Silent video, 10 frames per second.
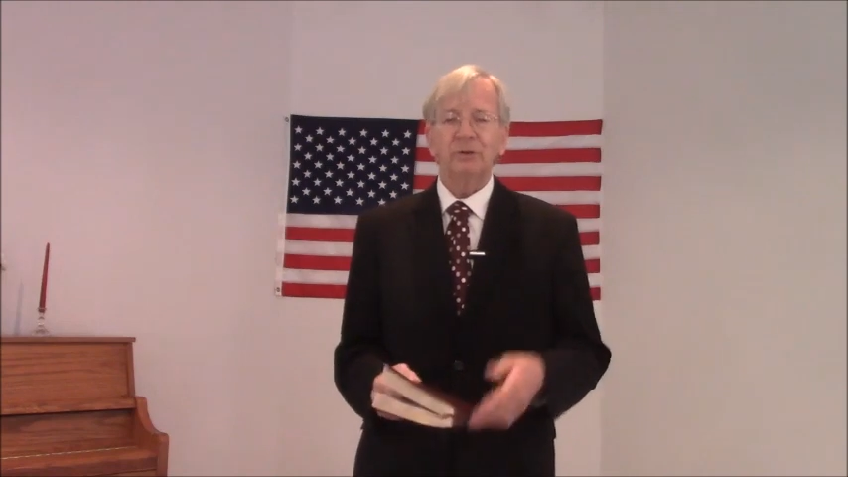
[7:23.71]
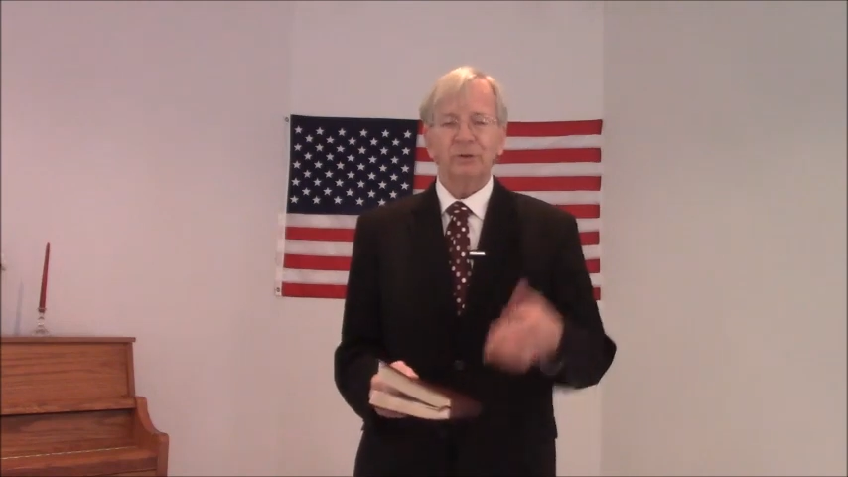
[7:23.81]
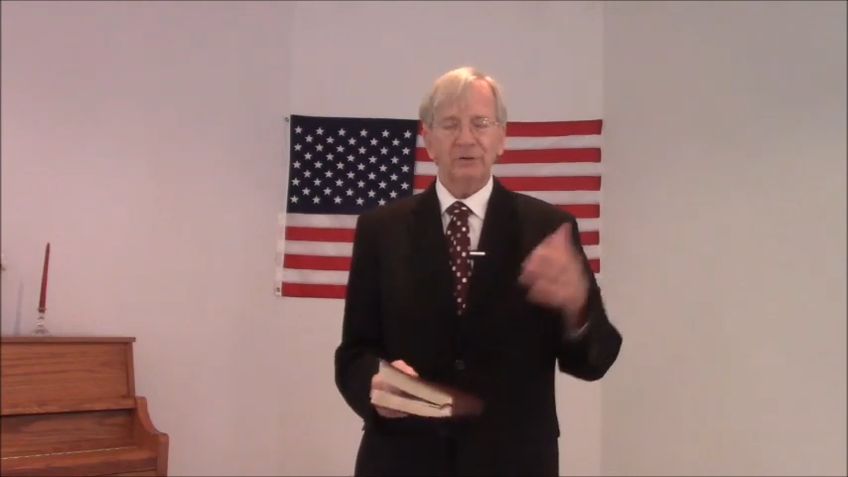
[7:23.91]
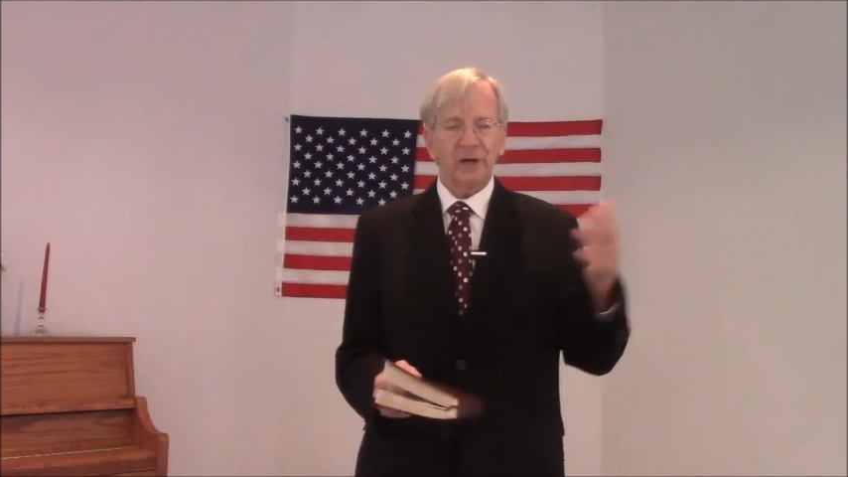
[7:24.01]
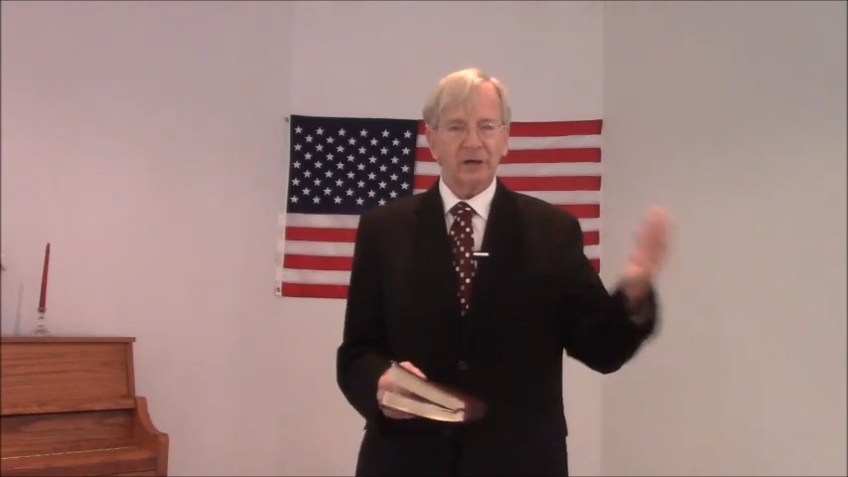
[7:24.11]

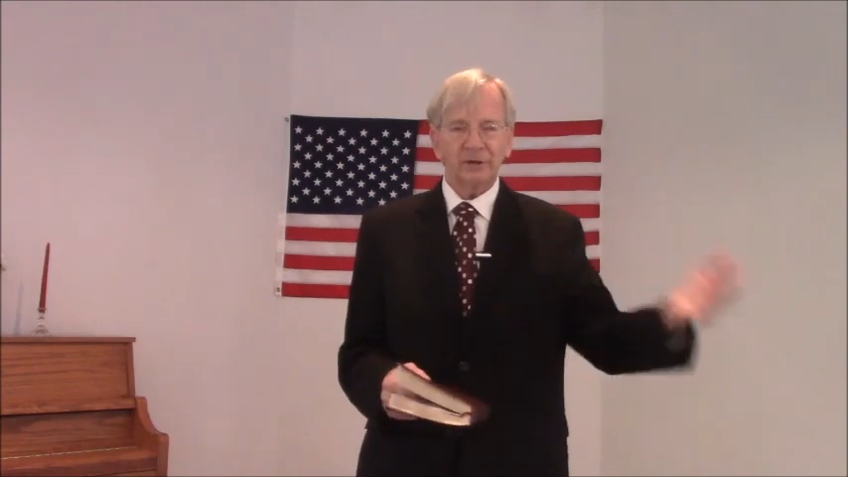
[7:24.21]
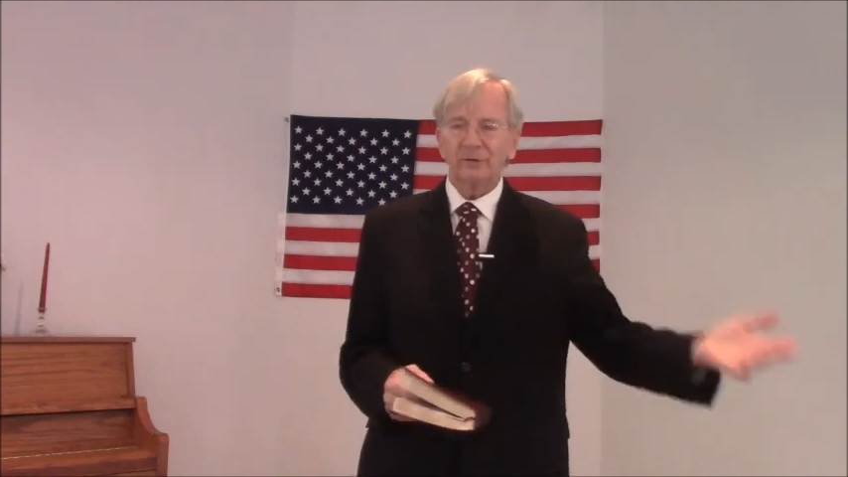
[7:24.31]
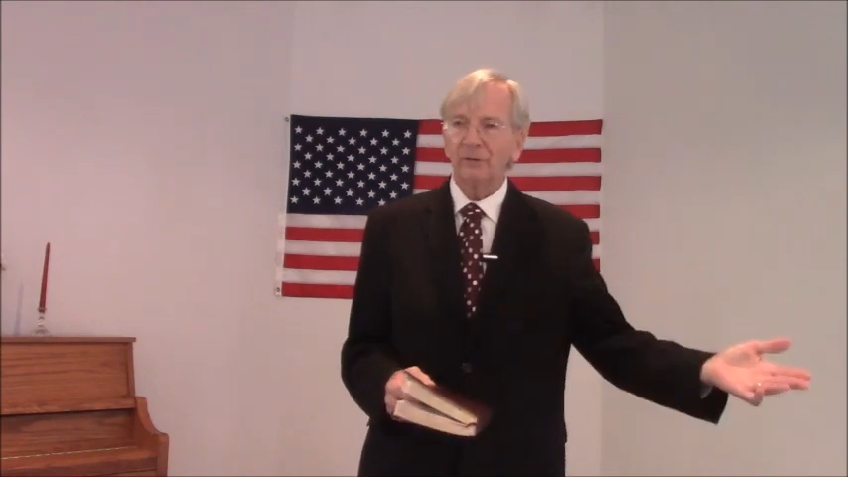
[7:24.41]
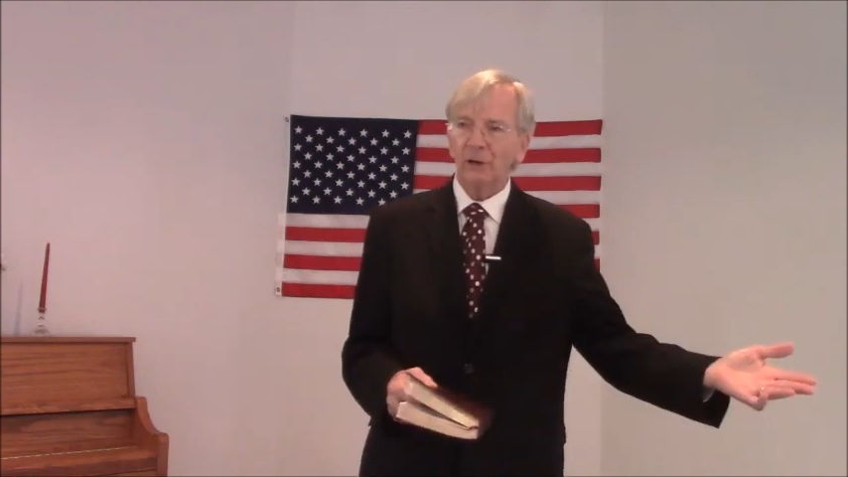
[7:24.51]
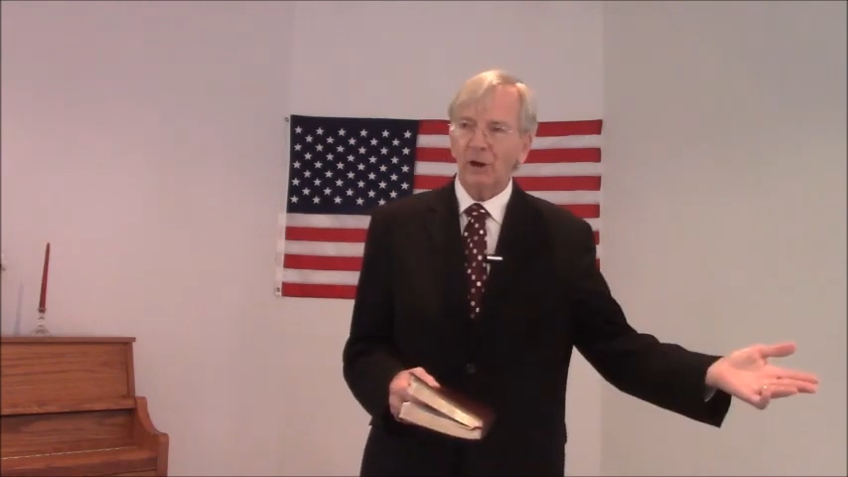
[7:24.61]
you're not
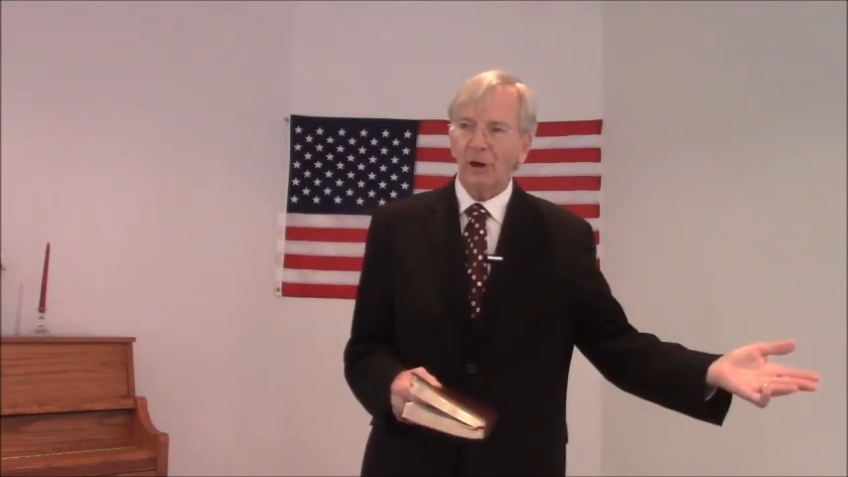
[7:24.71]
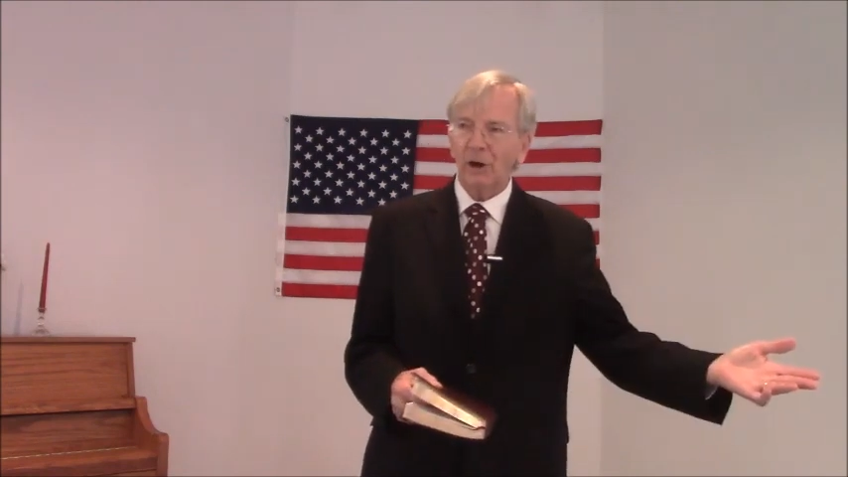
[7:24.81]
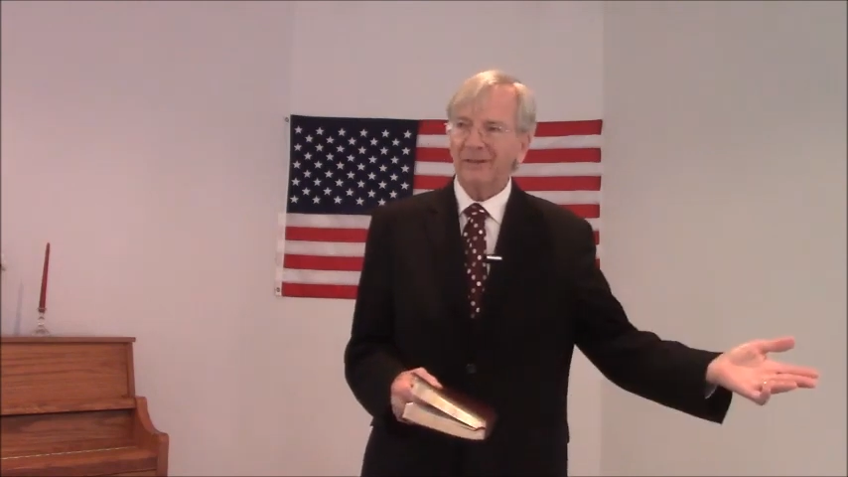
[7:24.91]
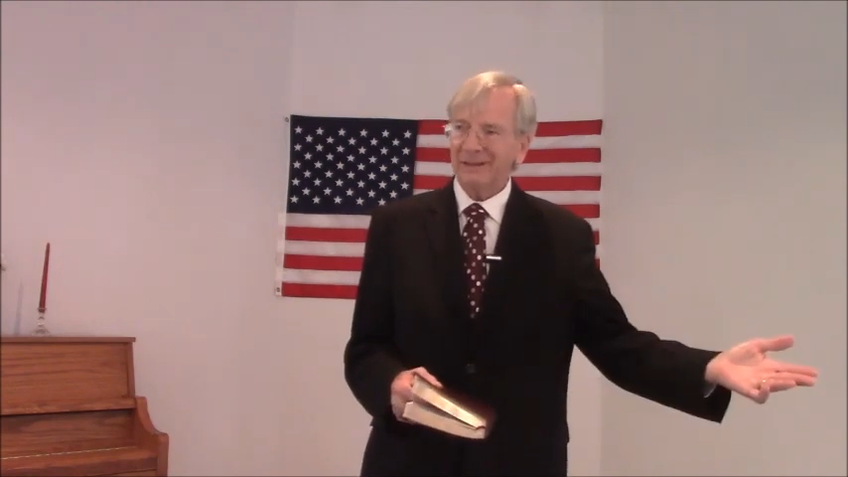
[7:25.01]
under law.